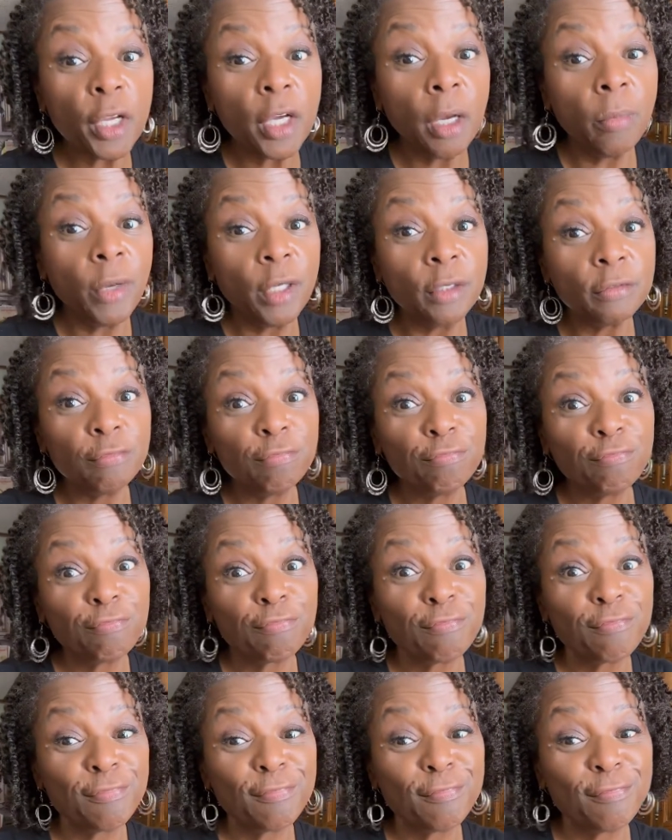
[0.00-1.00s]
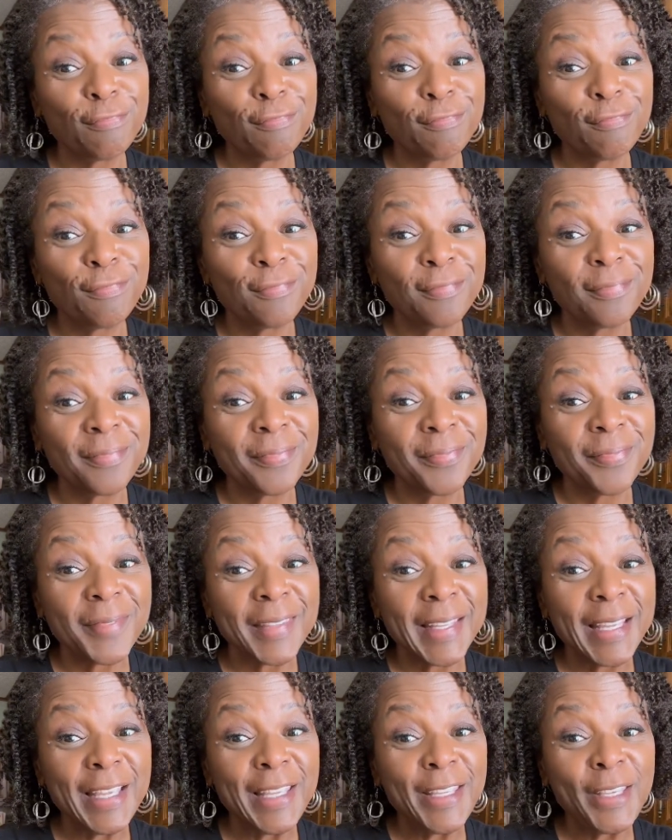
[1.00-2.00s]
come on.
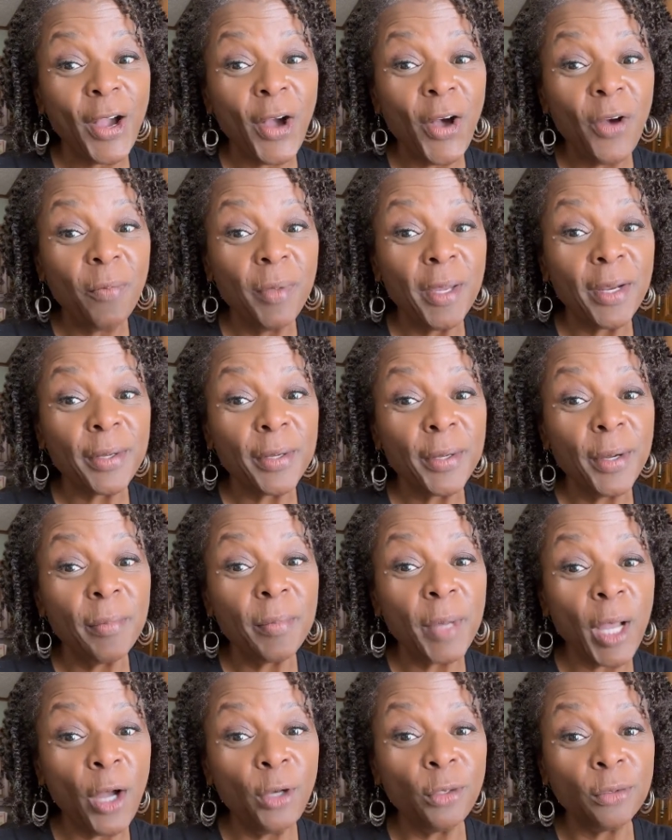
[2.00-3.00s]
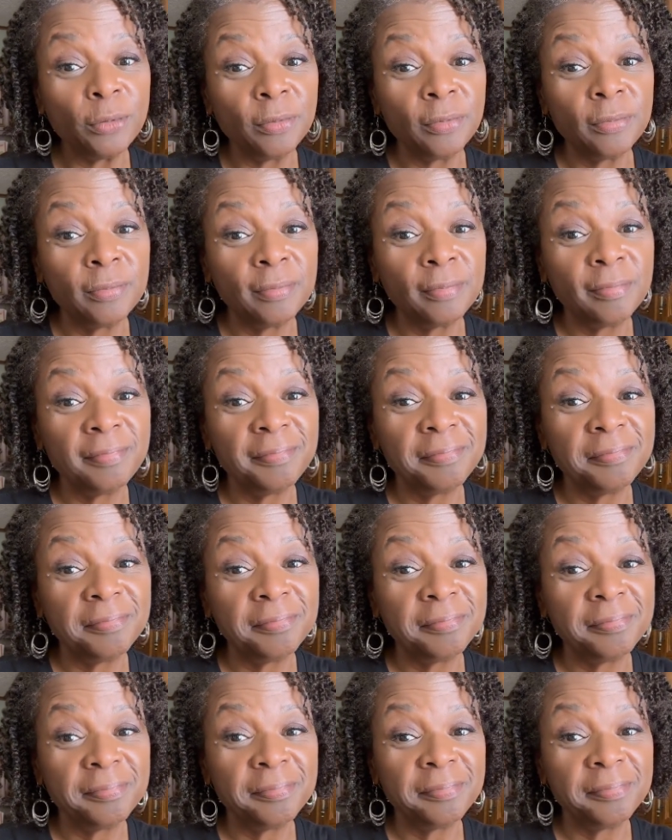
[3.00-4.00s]
Y'all better come on.
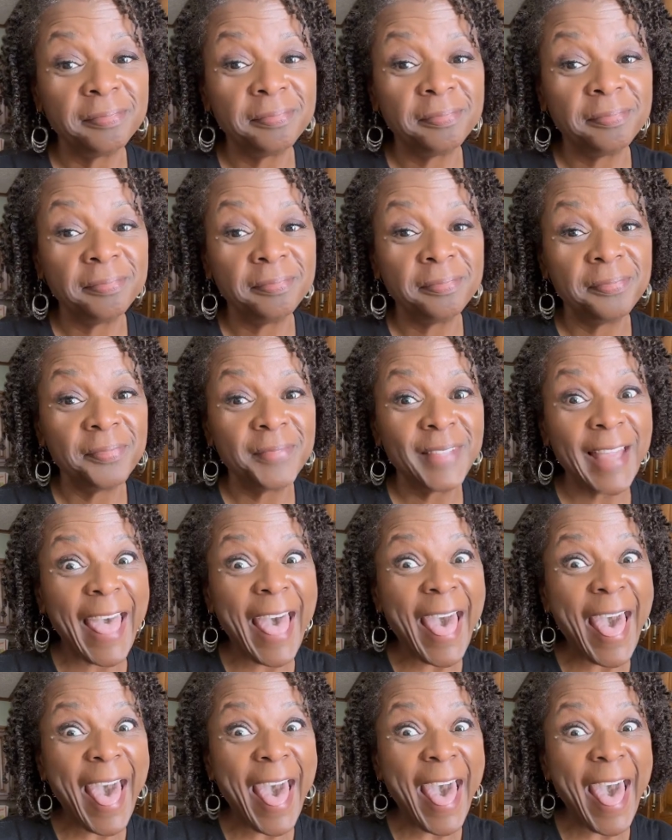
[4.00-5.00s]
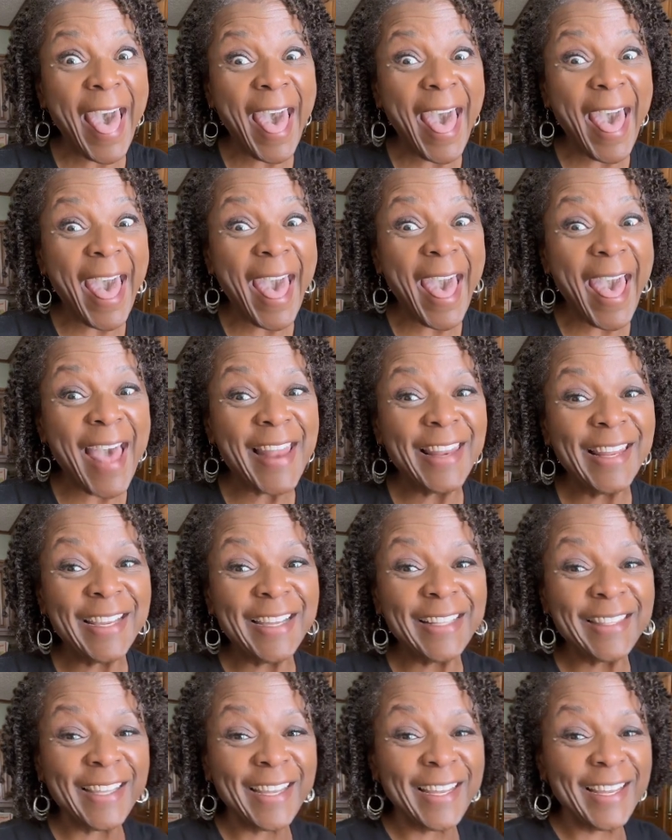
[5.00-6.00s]
Ah,
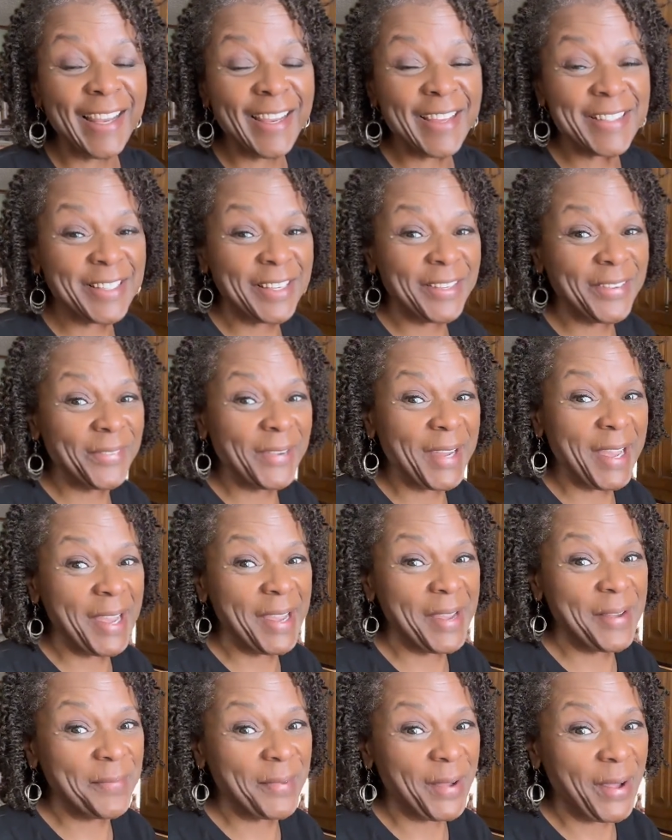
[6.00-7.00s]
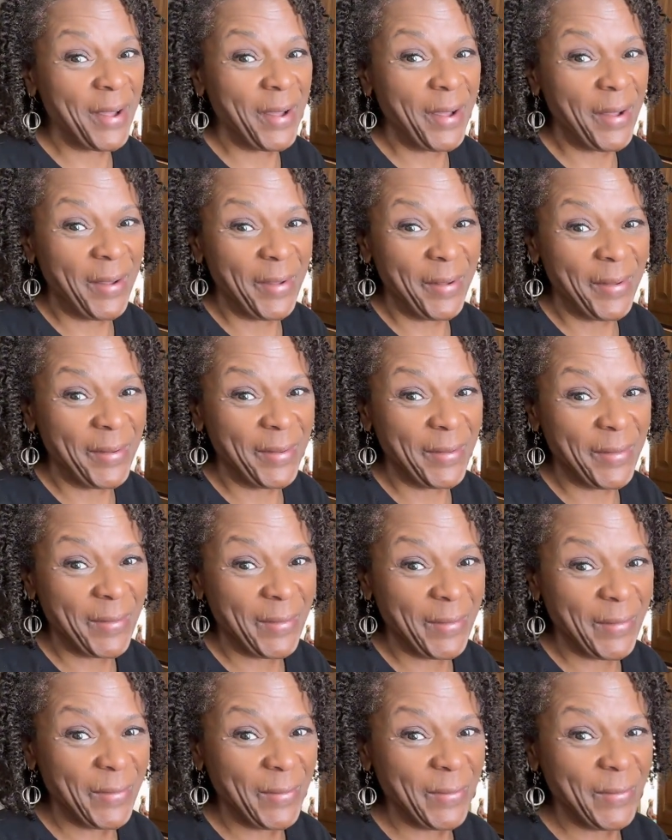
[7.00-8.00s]
look at the colors of the
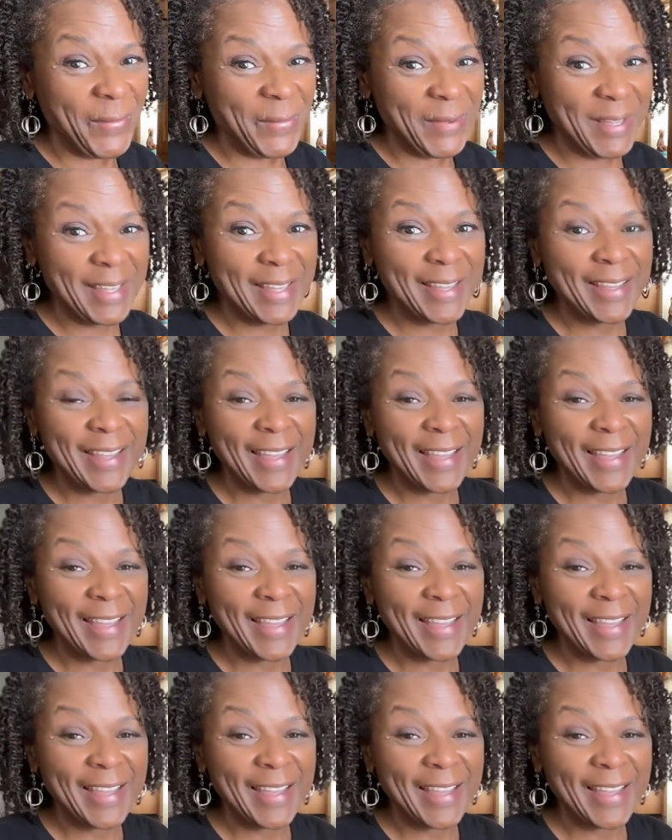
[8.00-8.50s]
rainbow.